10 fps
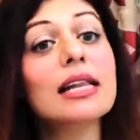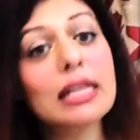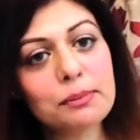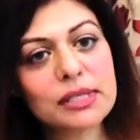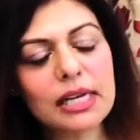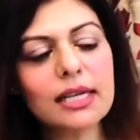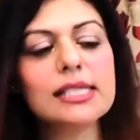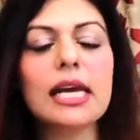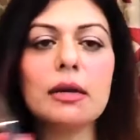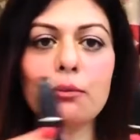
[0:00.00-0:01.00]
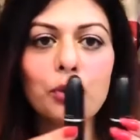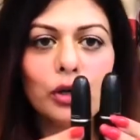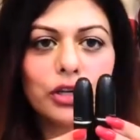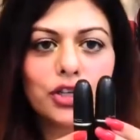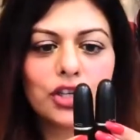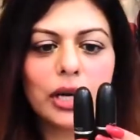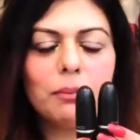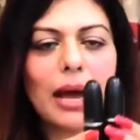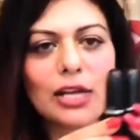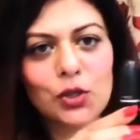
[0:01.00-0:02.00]
lipsticks in bullet
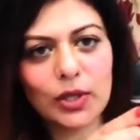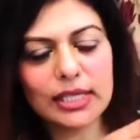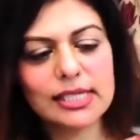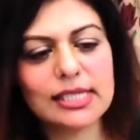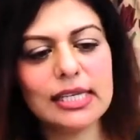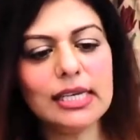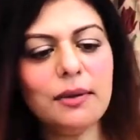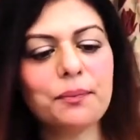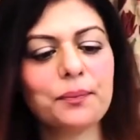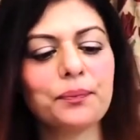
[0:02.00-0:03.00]
shape, as you can see.